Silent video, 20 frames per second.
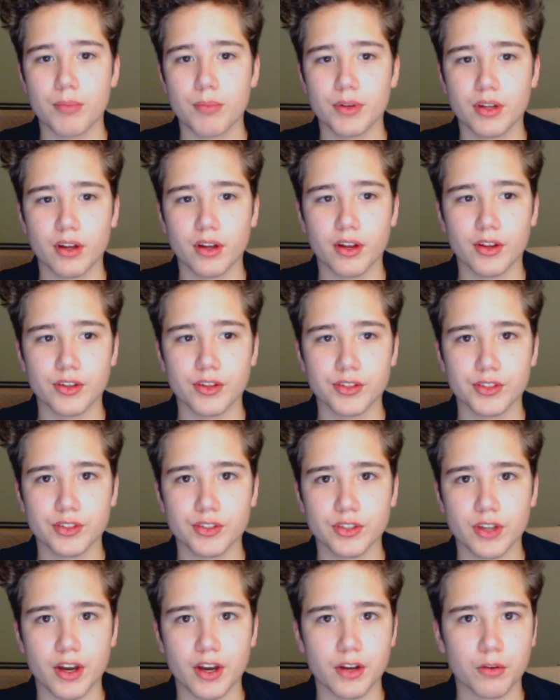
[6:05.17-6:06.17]

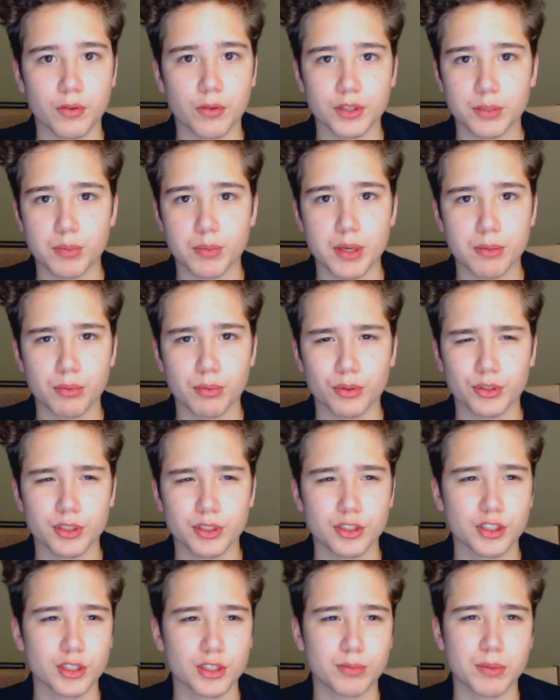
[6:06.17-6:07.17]
because I don't want the people
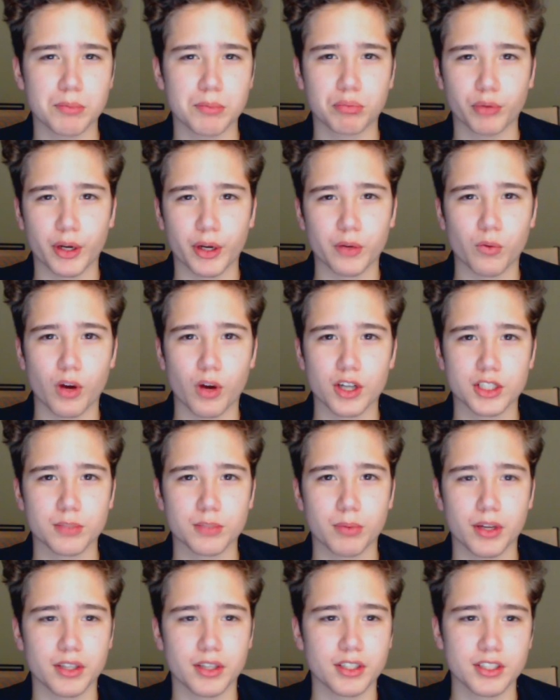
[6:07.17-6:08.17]
to just be
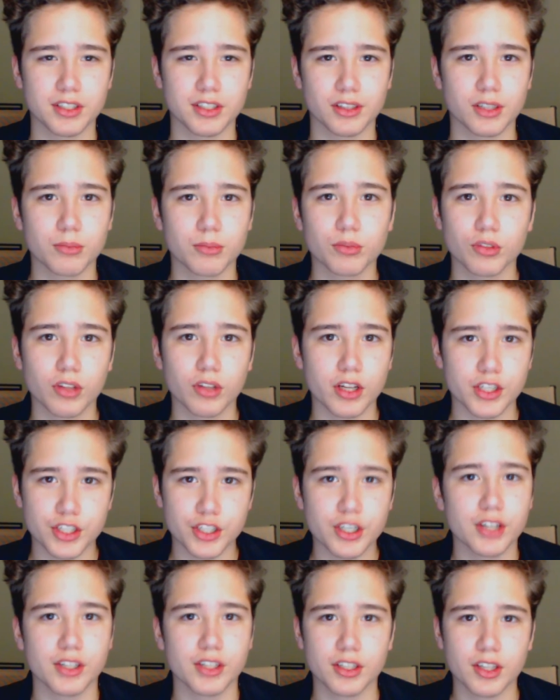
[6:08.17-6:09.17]
brainwashed by this liberal
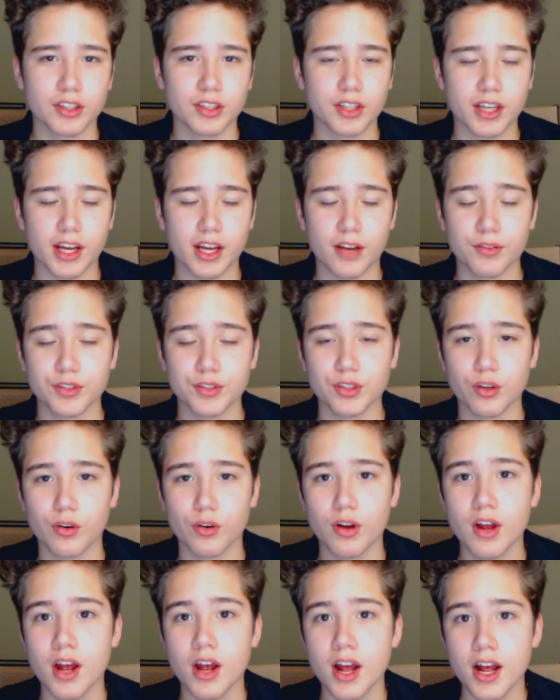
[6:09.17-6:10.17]
agenda that they have.
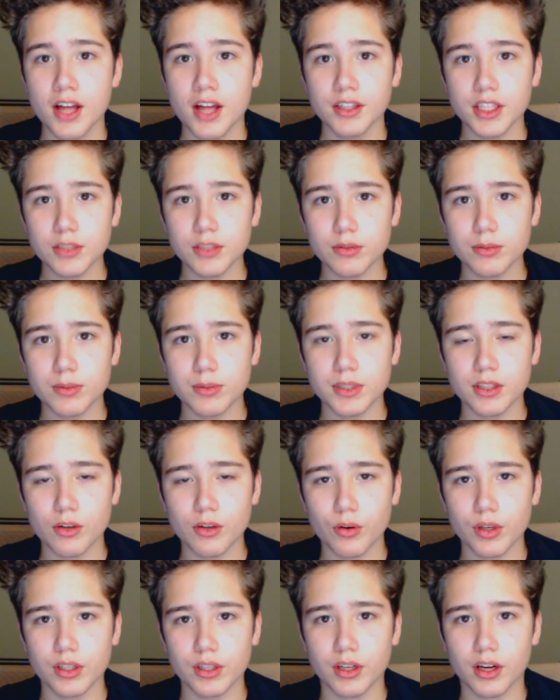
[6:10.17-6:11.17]
So that's what's been
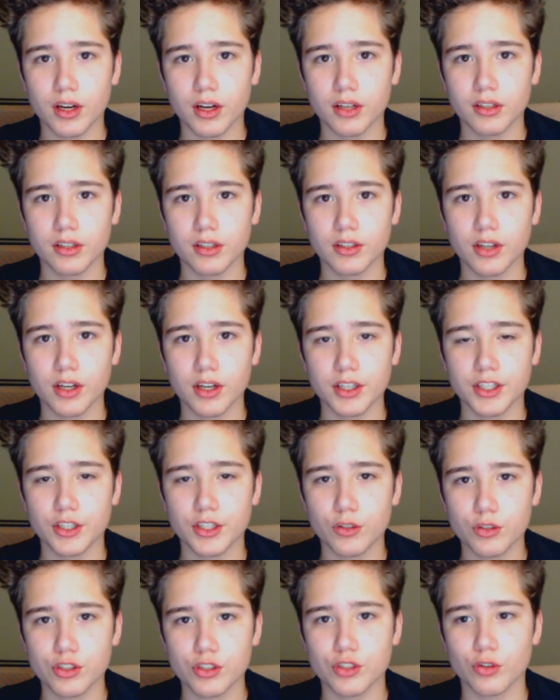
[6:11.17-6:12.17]
going on. Not a
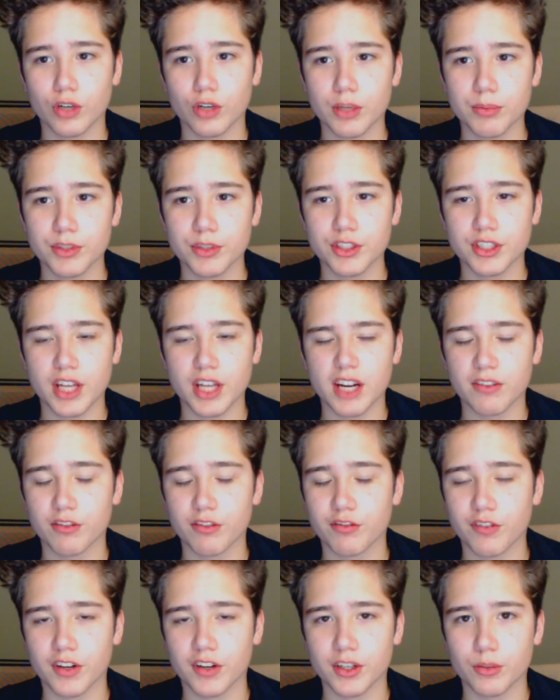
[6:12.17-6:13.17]
huge story, but just kind of a
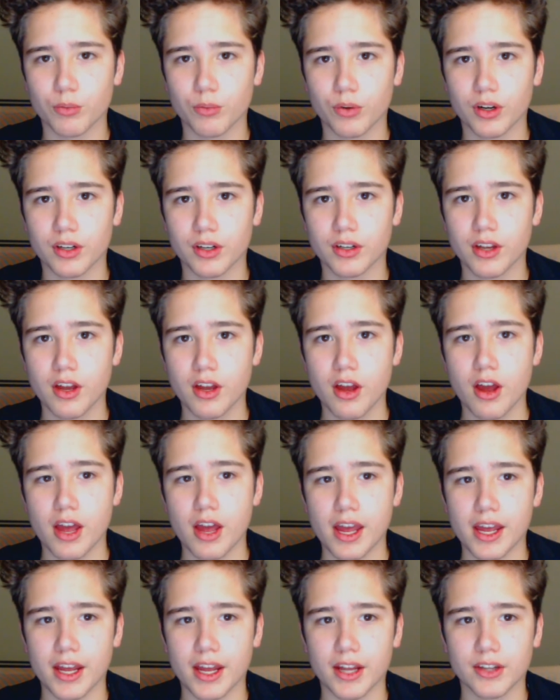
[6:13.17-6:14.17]
funny one.
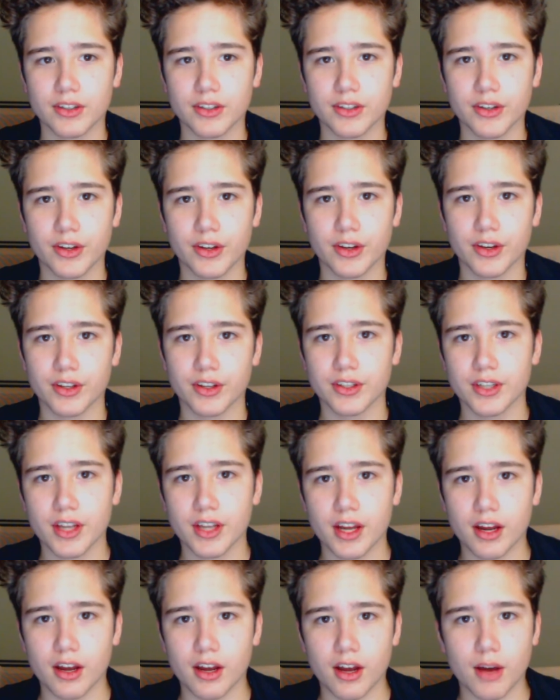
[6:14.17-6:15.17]
And uh,
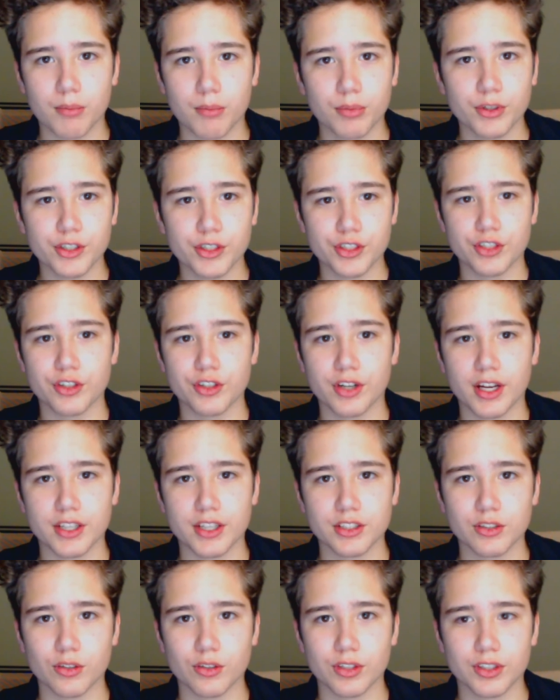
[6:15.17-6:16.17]
yeah, I'm pretty sure you
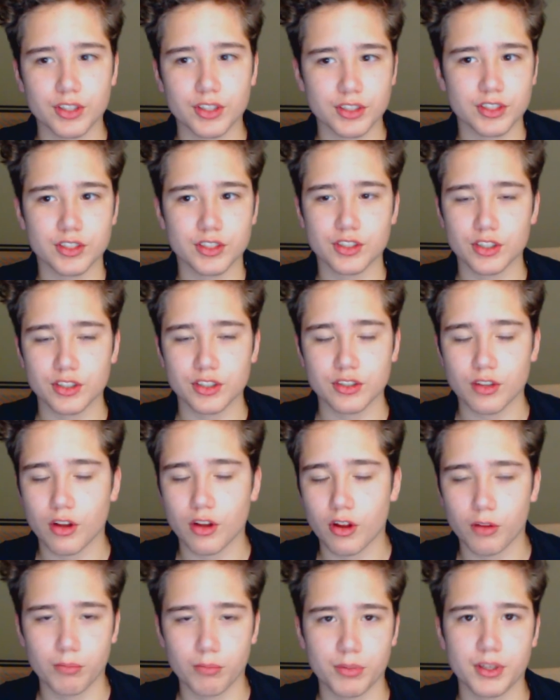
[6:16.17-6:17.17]
guys know that this is just
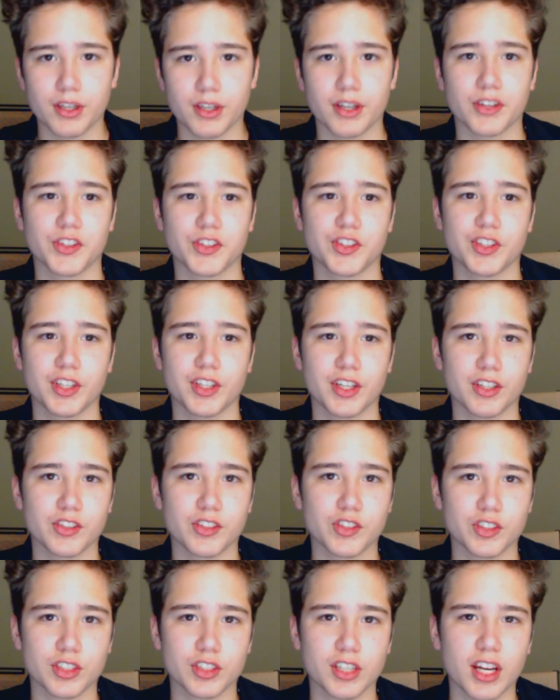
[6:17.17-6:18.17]
all BS, and
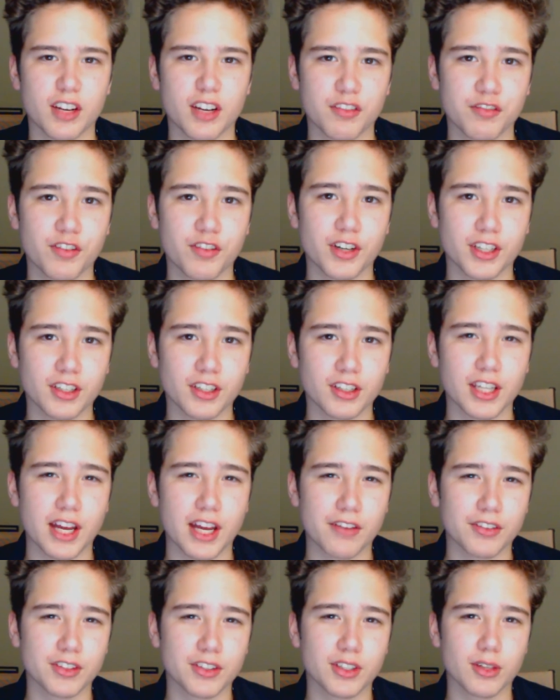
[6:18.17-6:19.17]
it's just kind of funny to
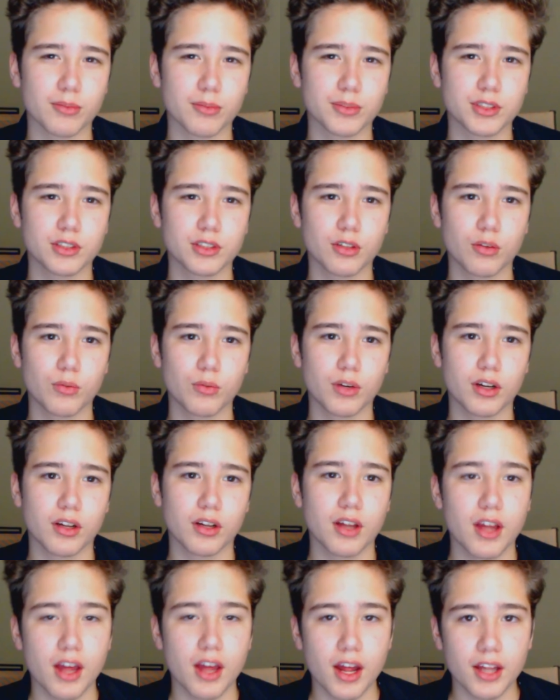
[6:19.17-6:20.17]
laugh at them. So
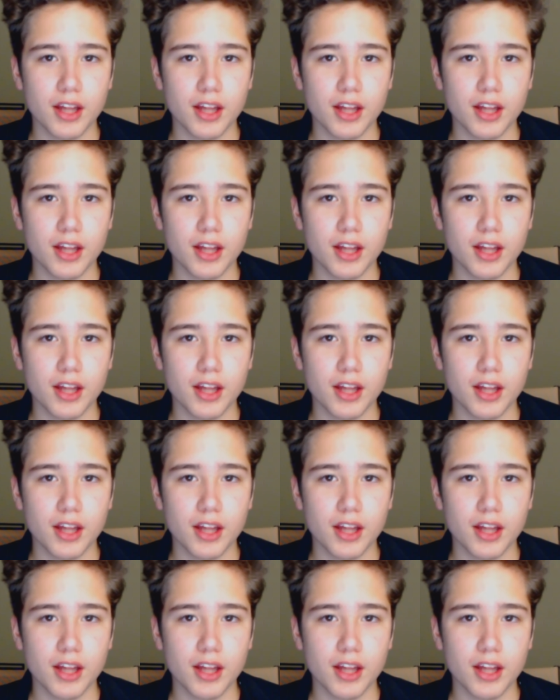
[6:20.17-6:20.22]
uh,